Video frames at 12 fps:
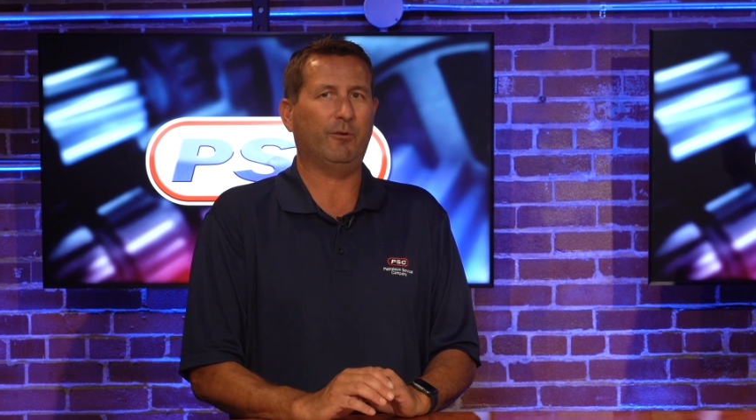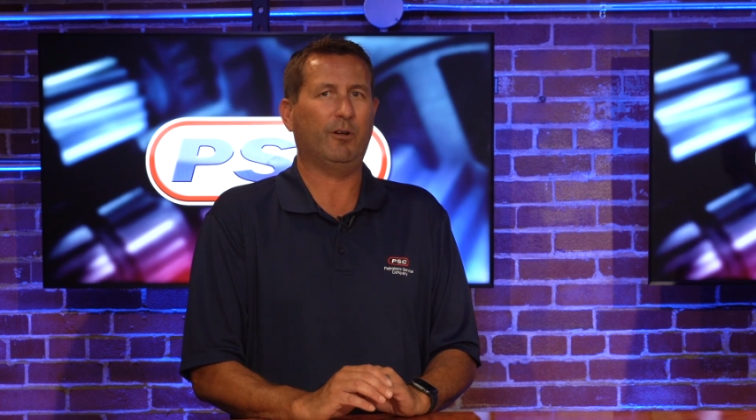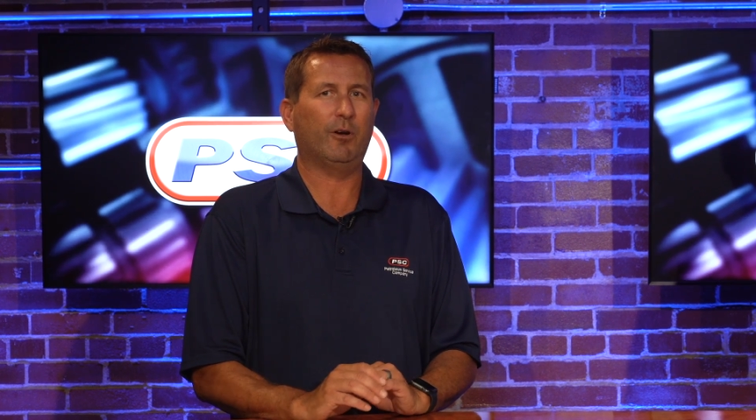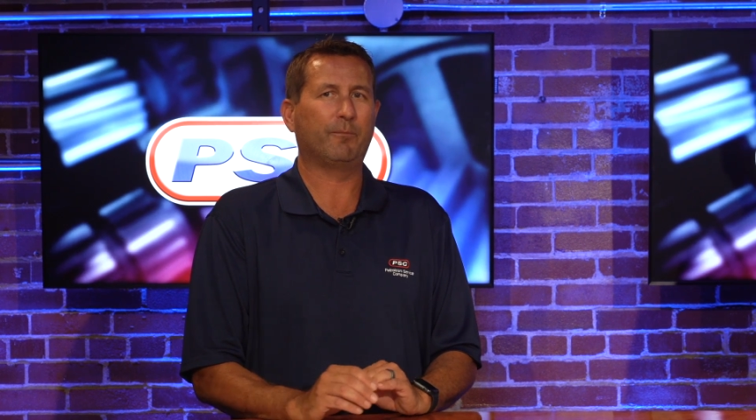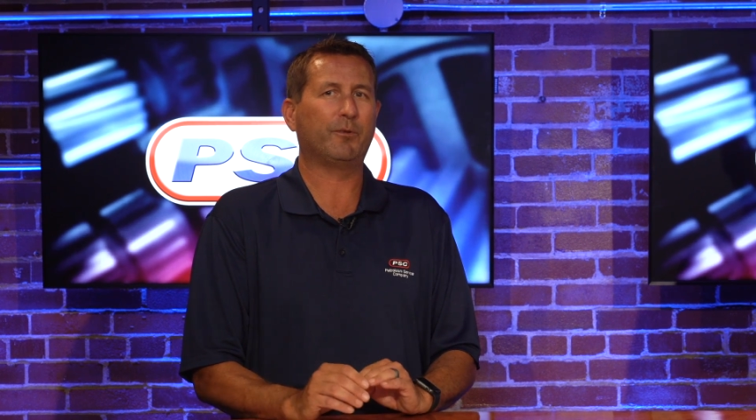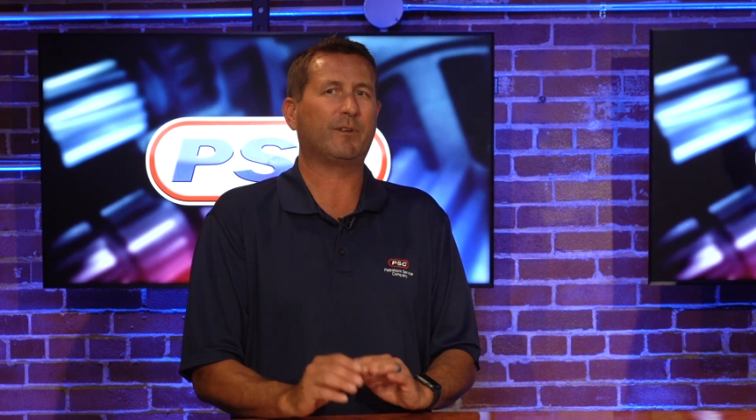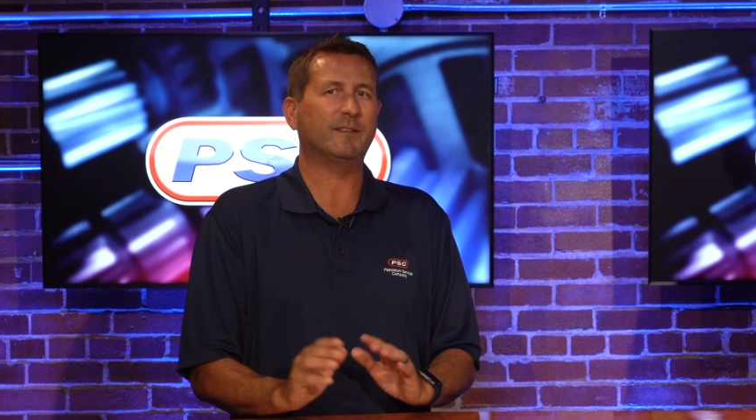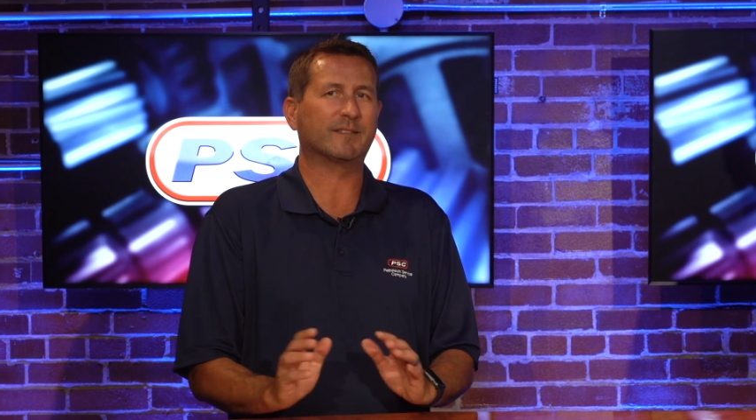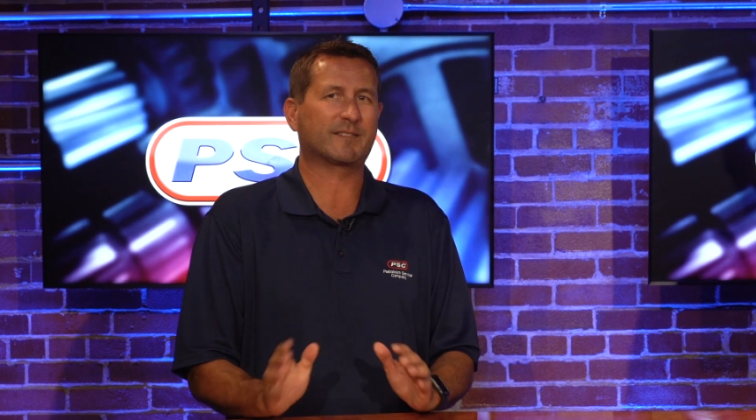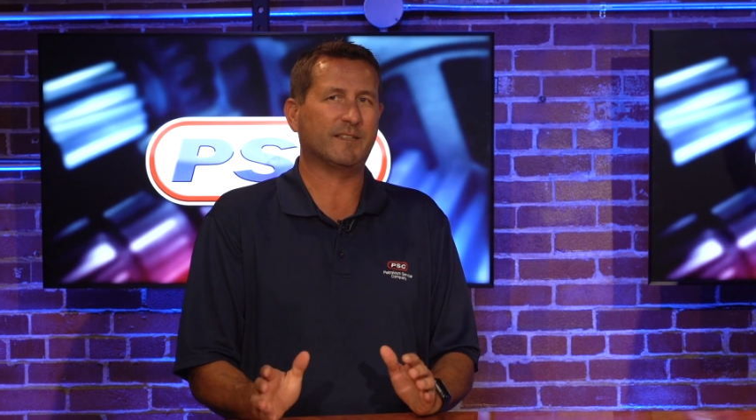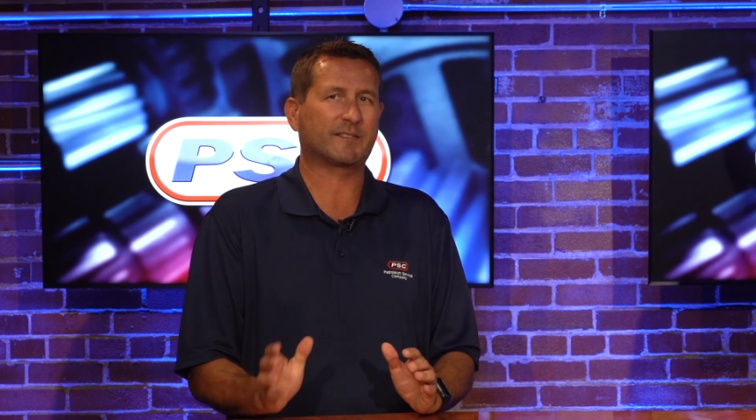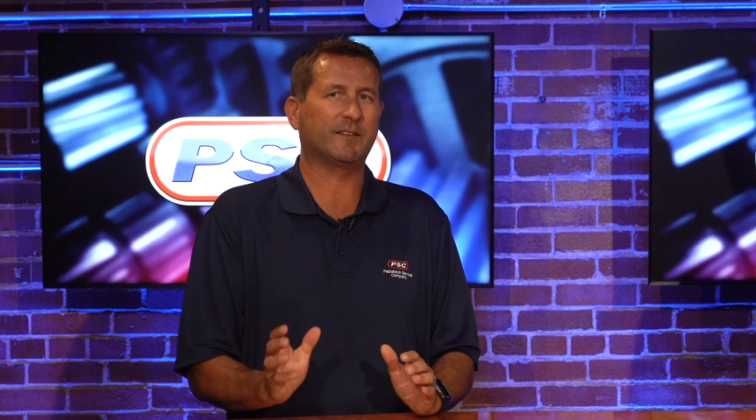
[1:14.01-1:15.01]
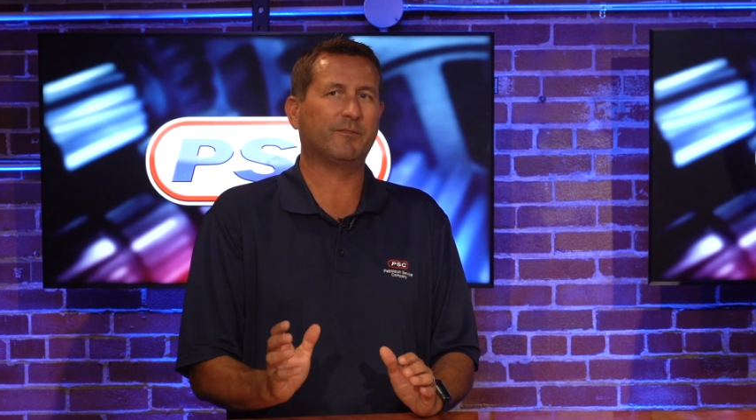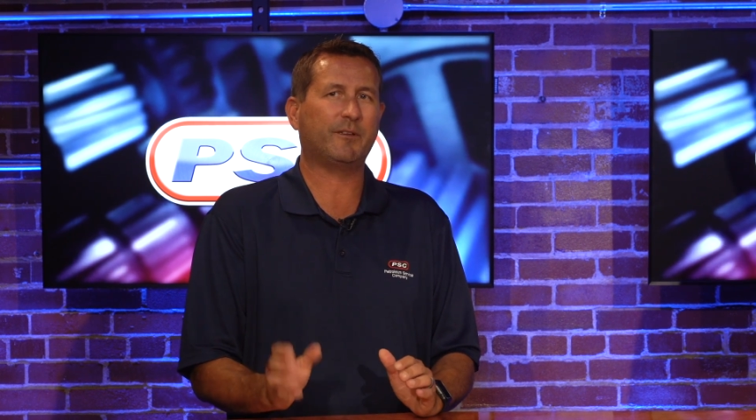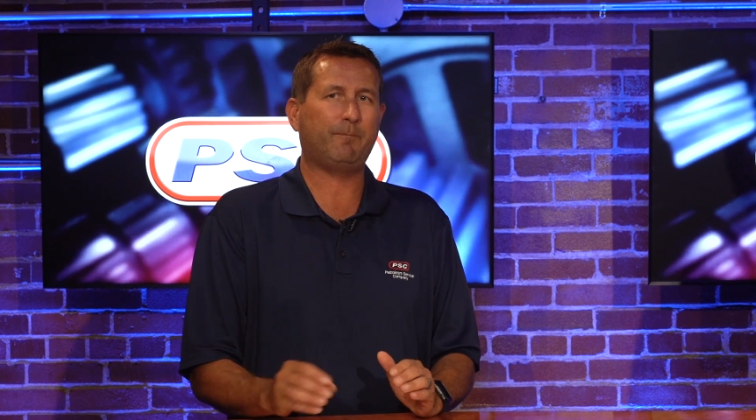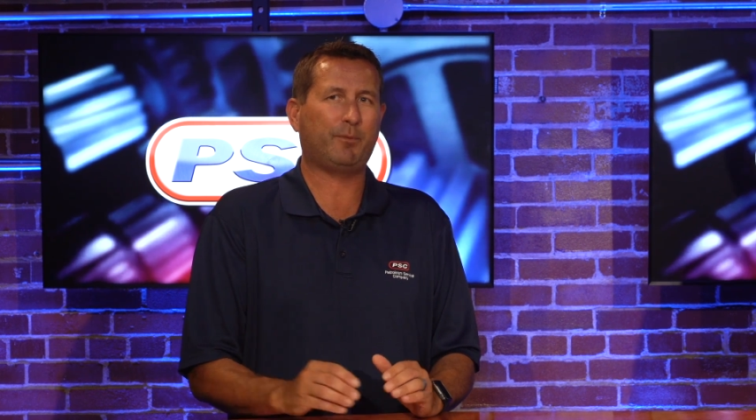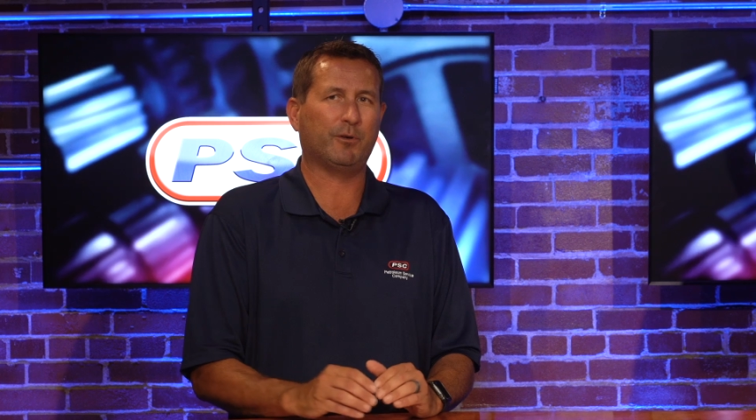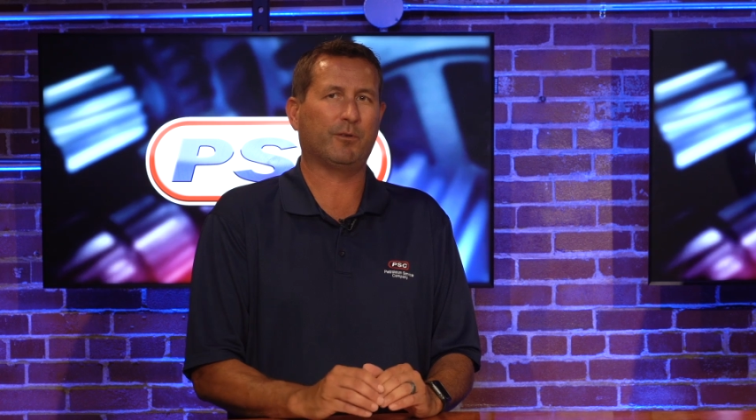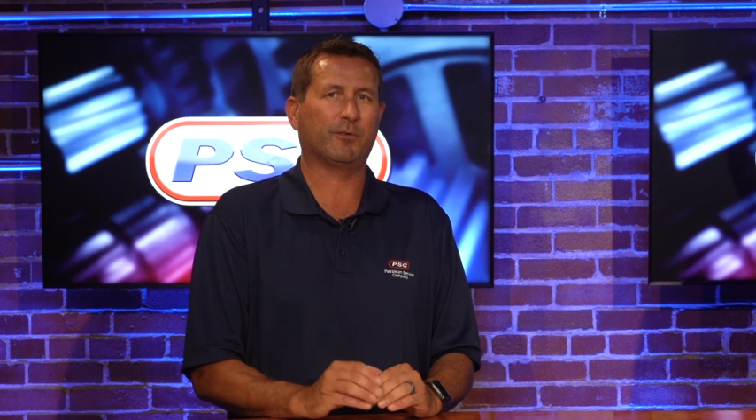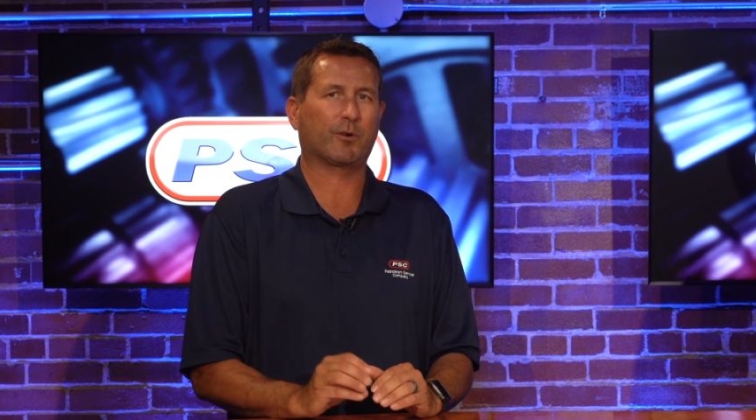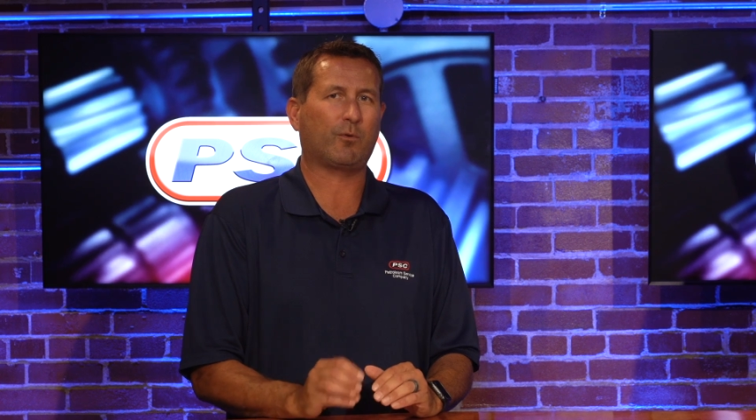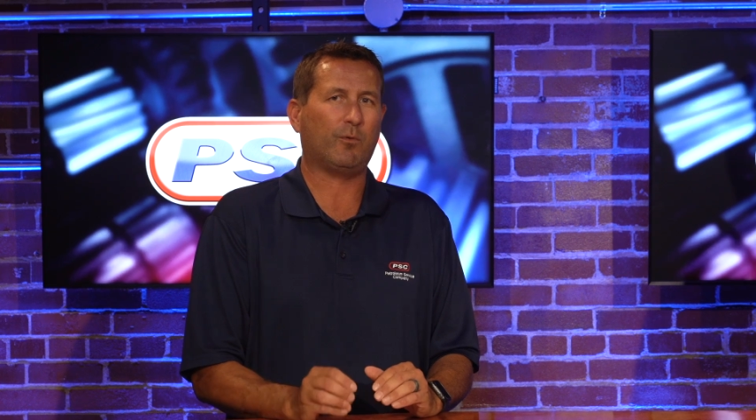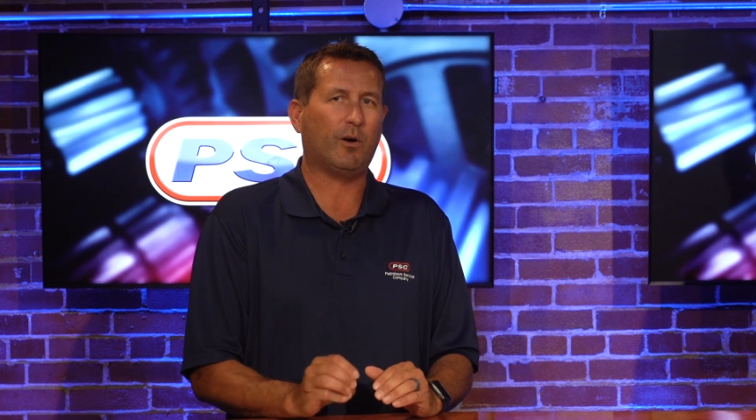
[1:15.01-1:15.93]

will help you consistently build a